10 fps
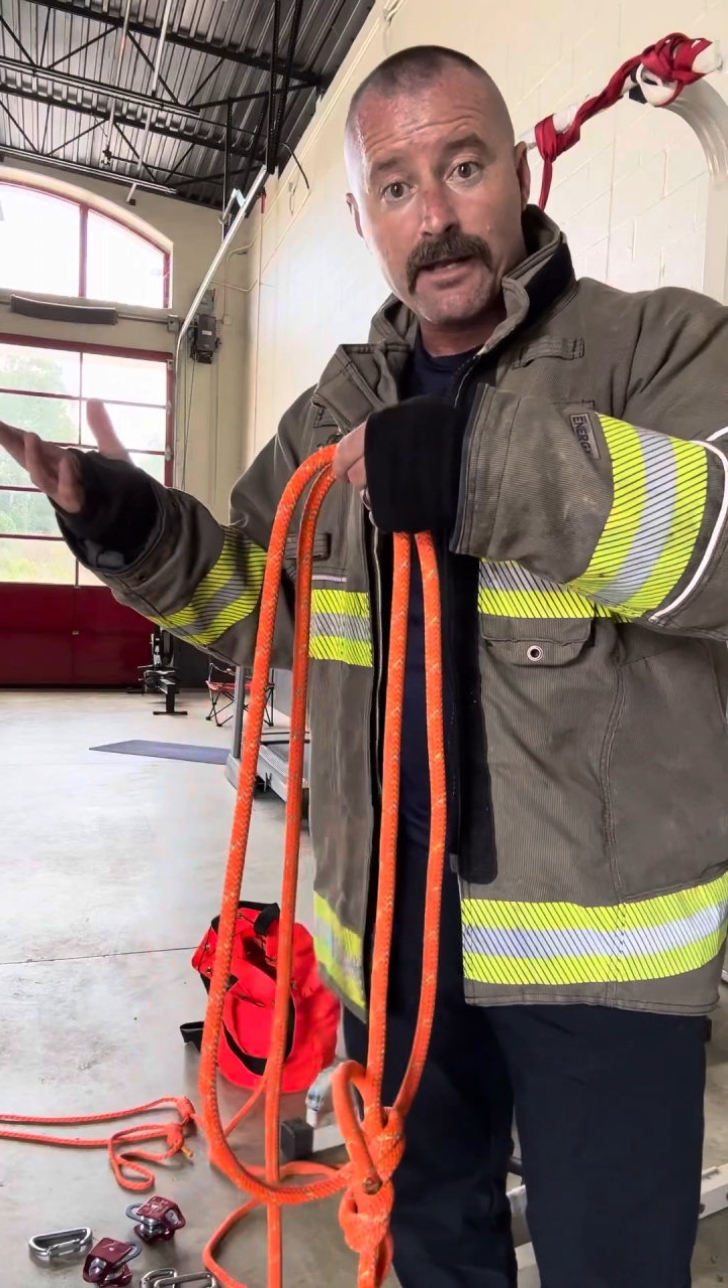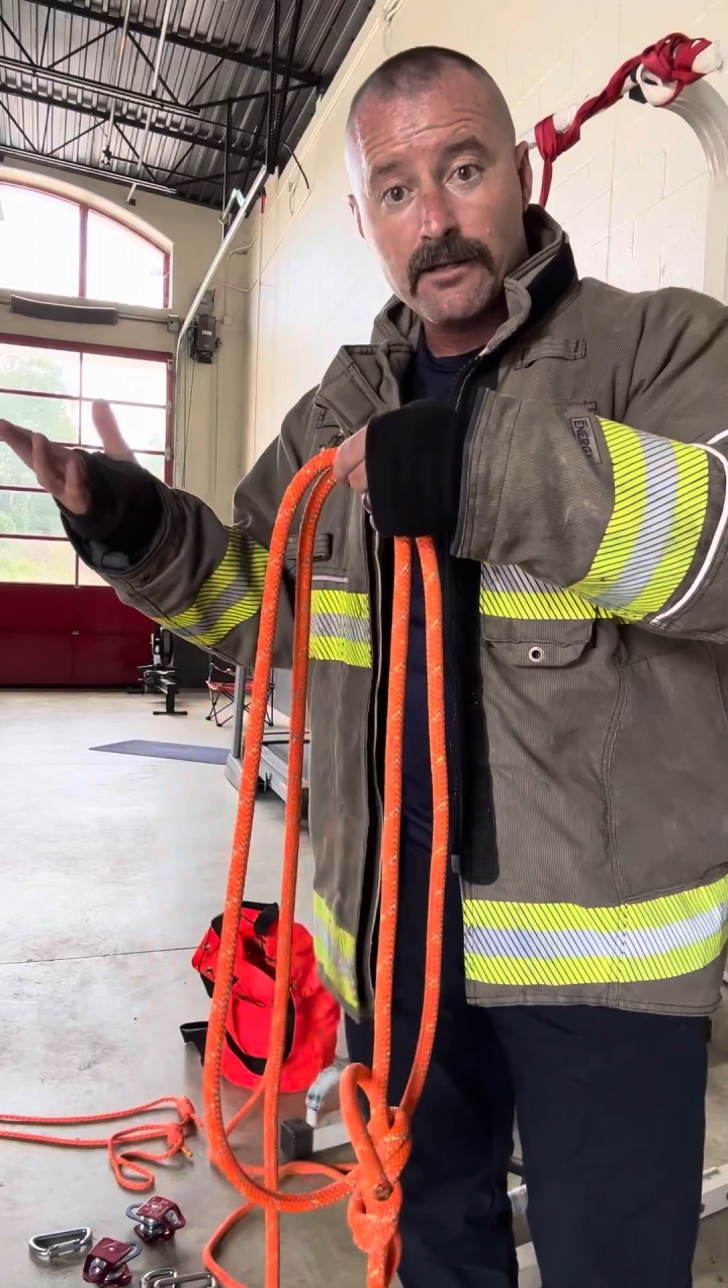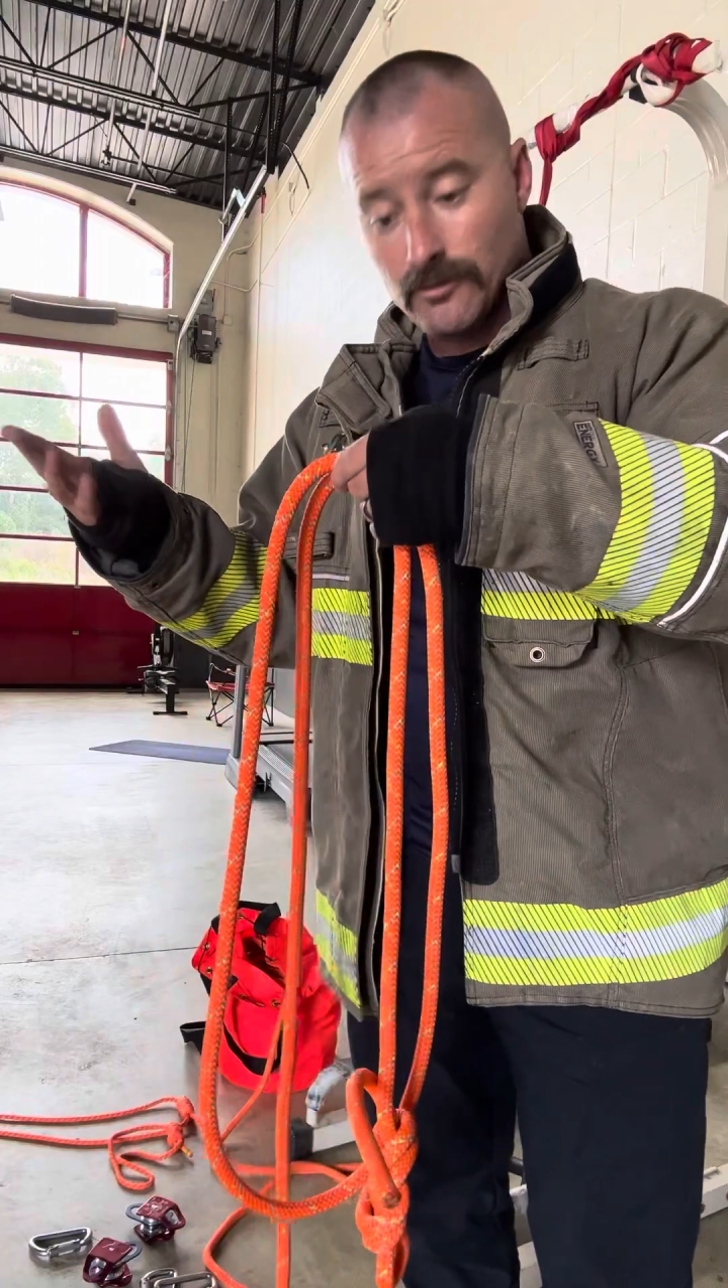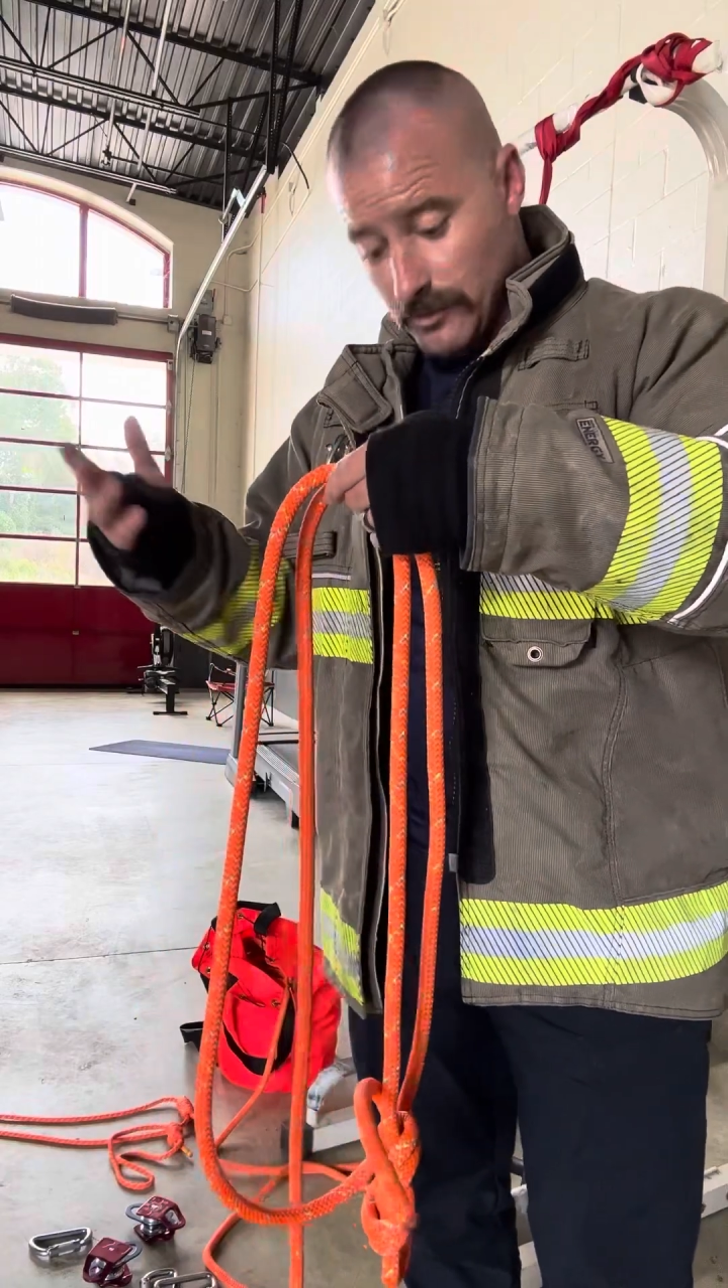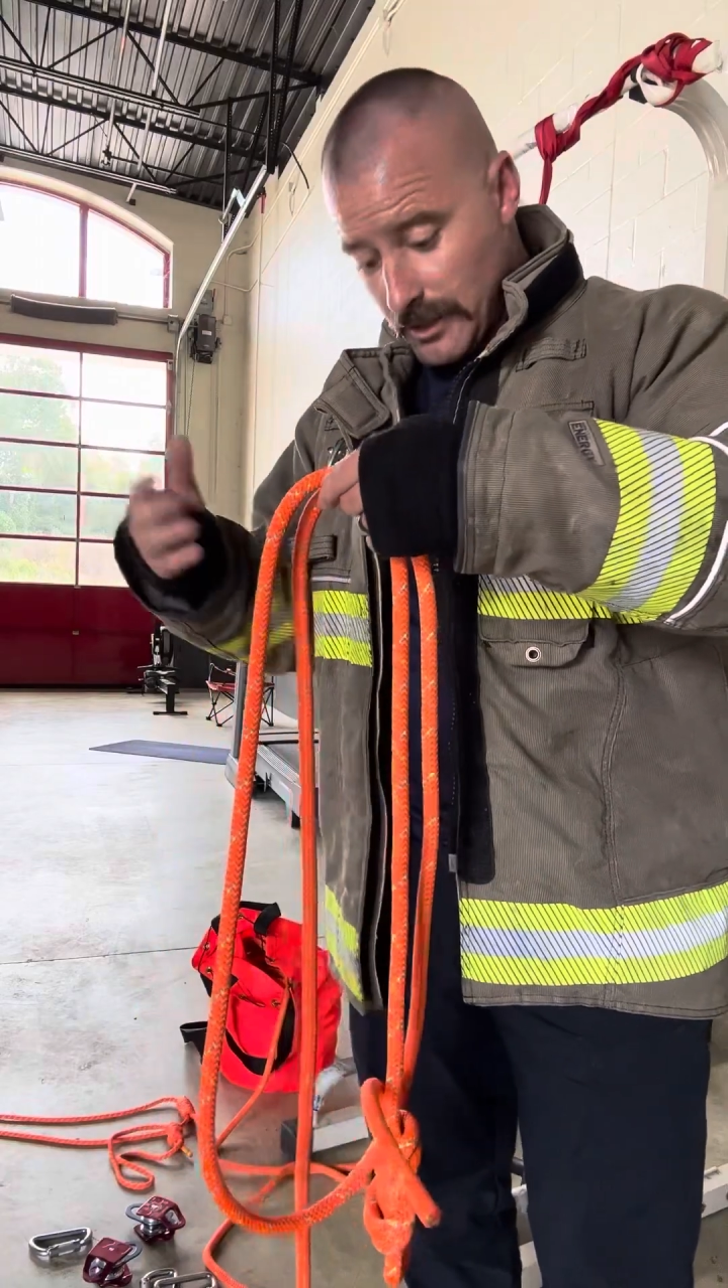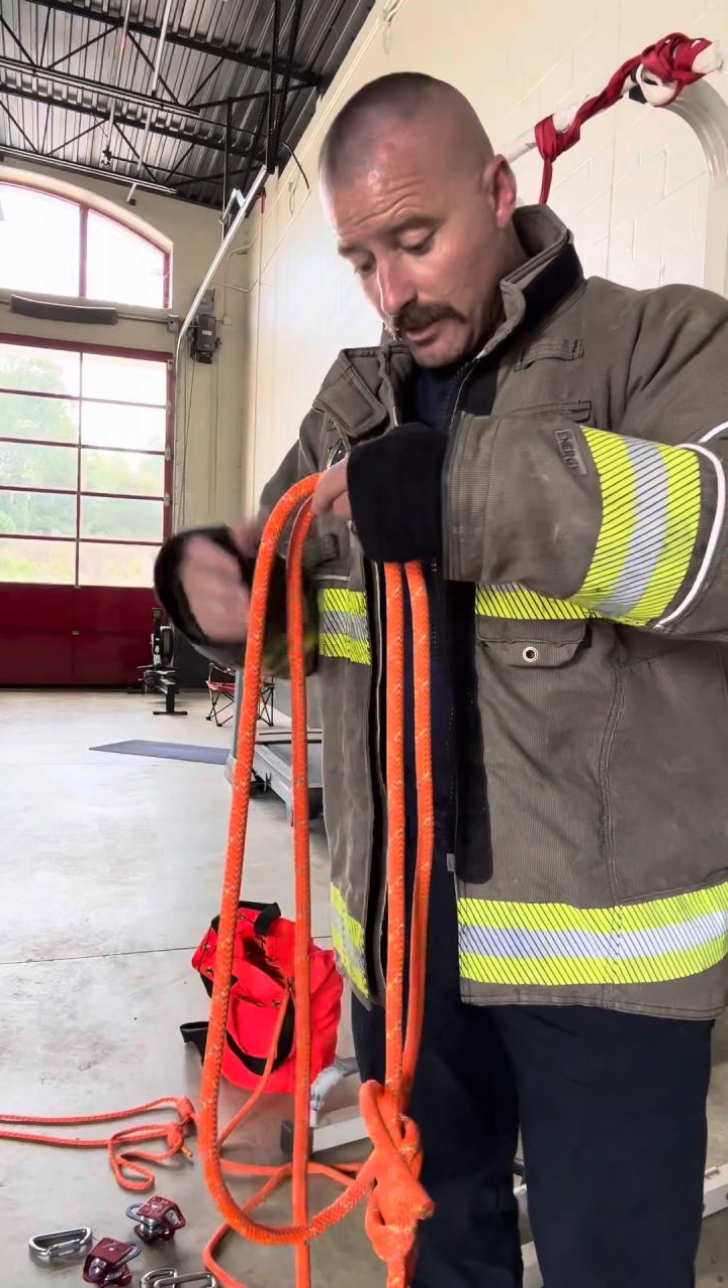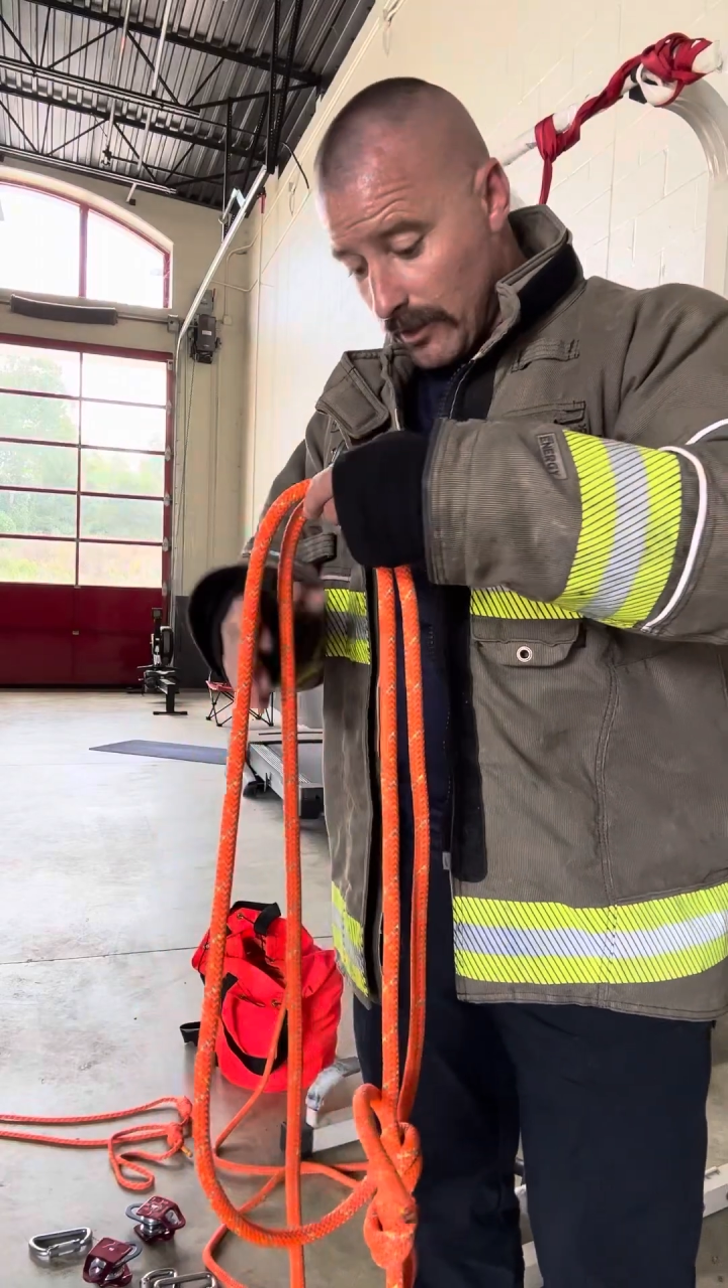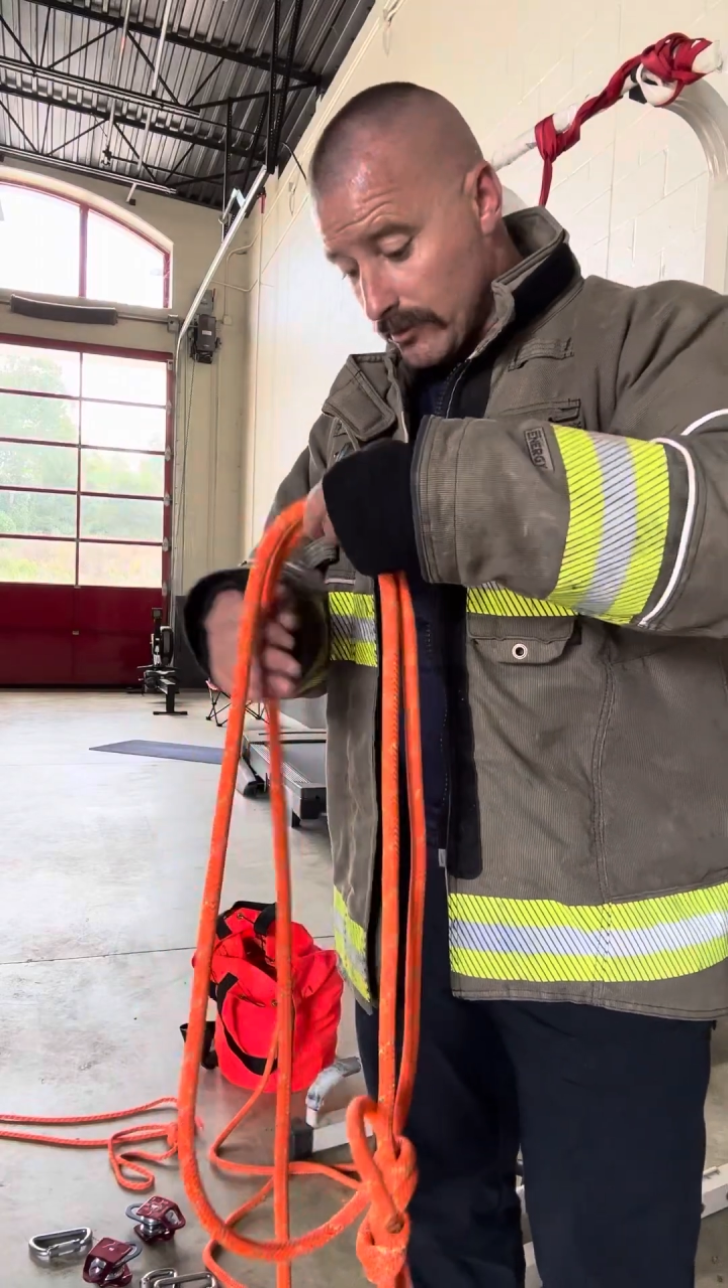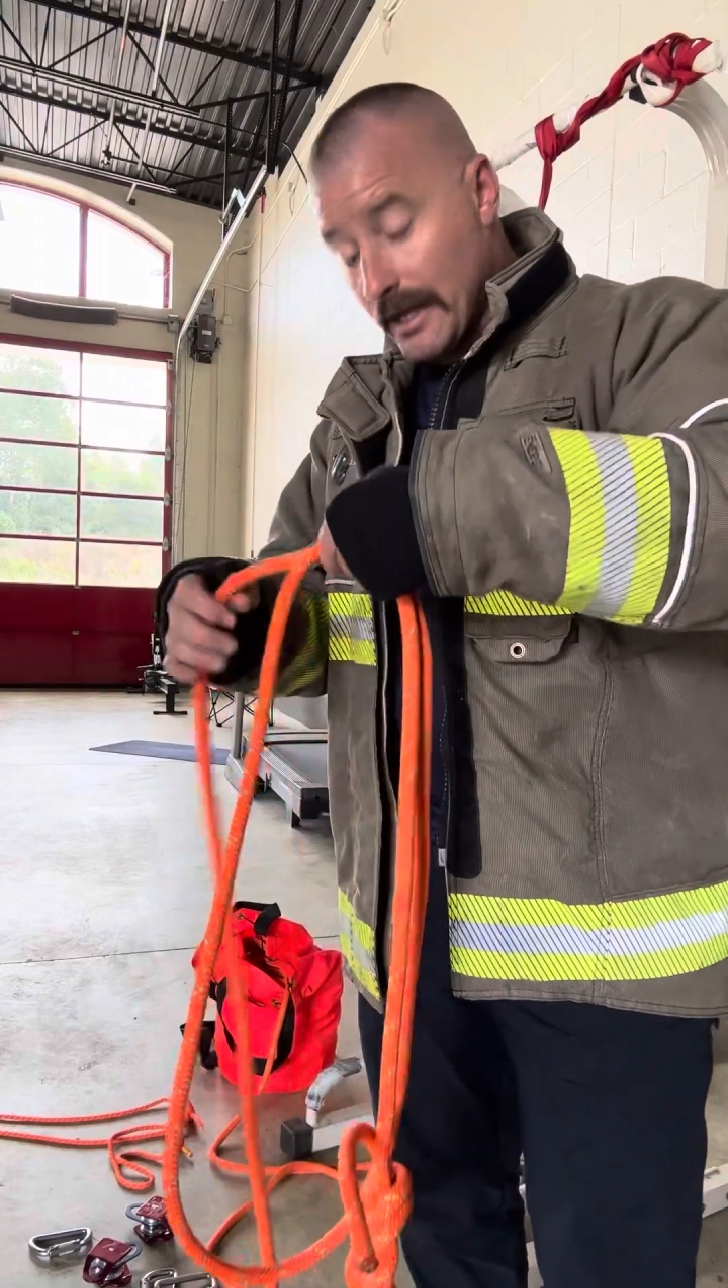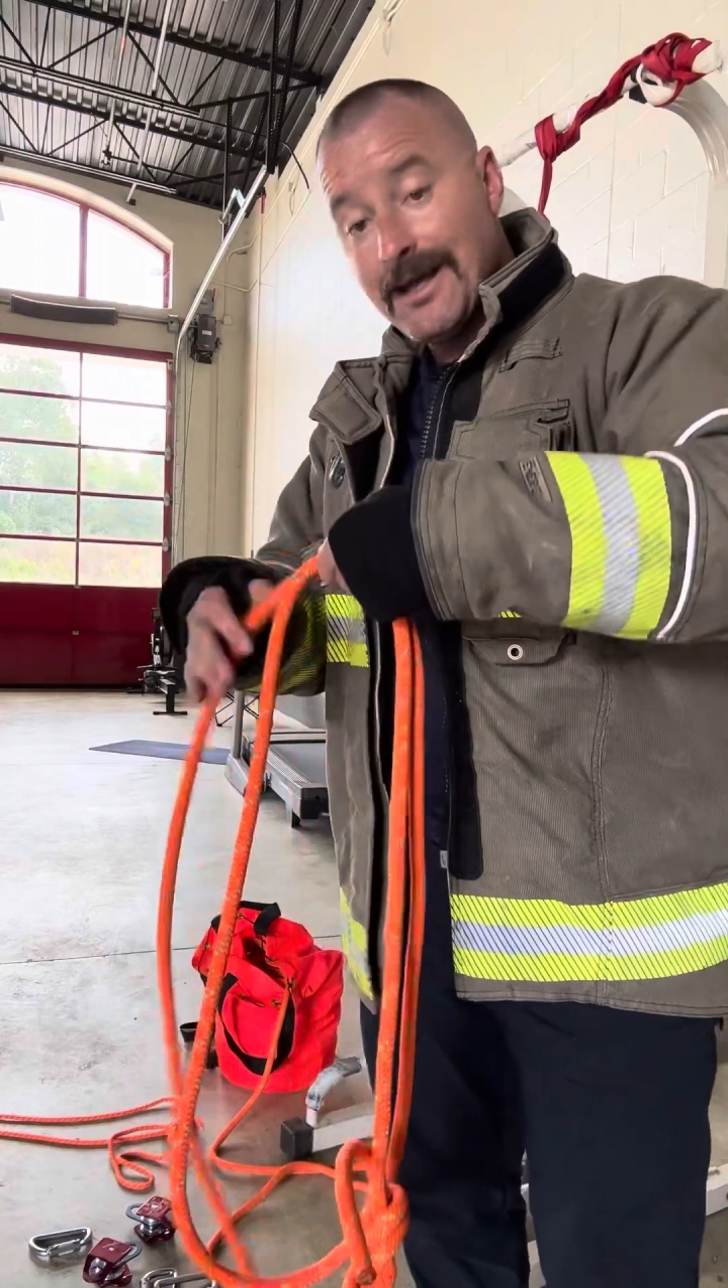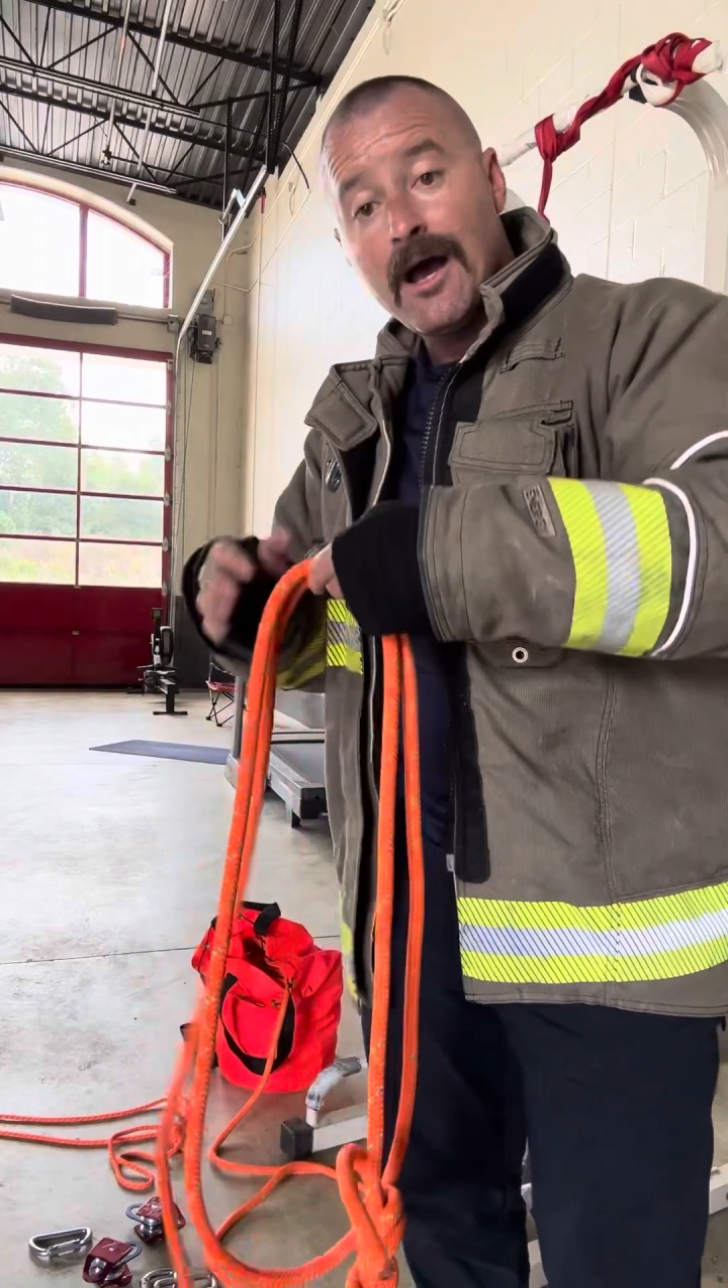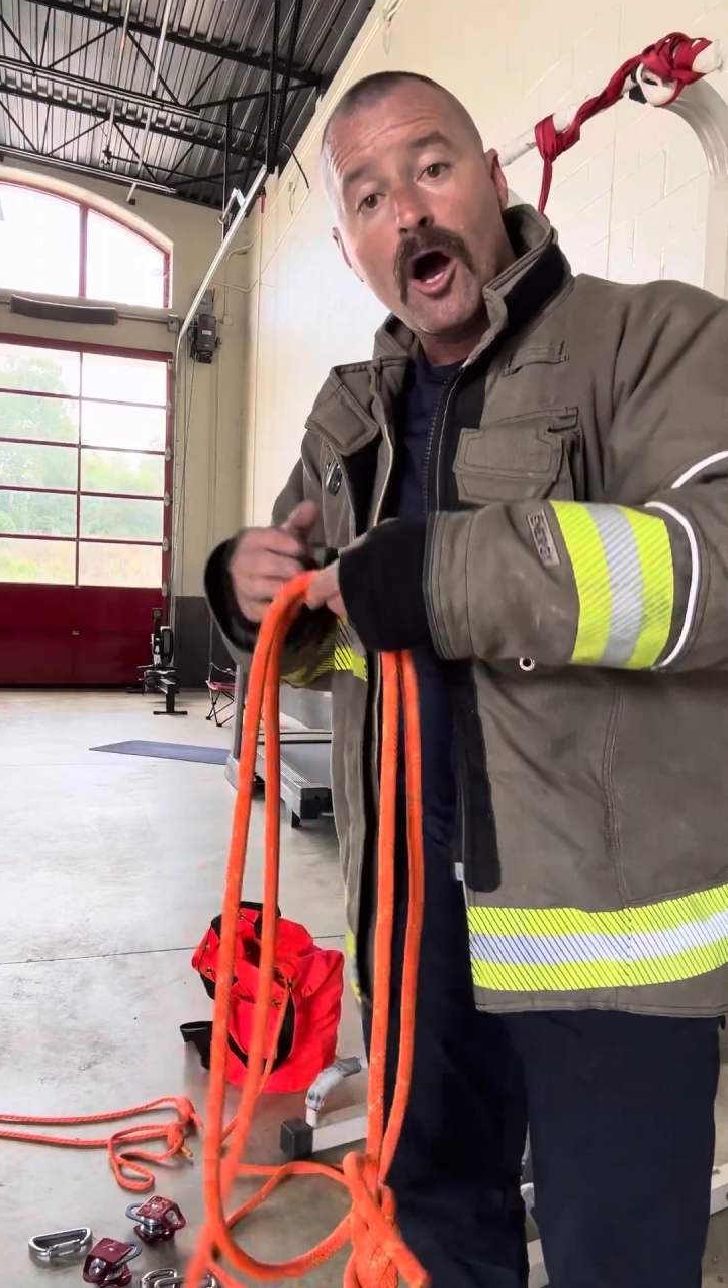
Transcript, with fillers: do, okay?